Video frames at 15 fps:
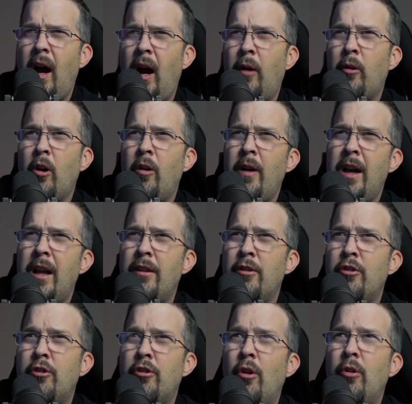I'll go ahead
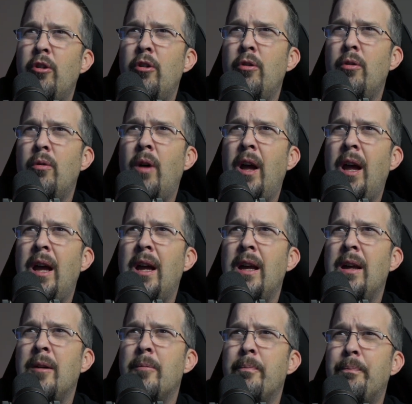and show you
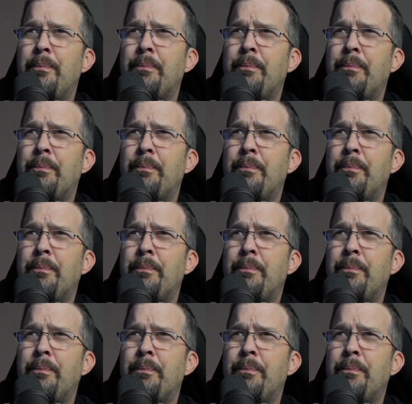a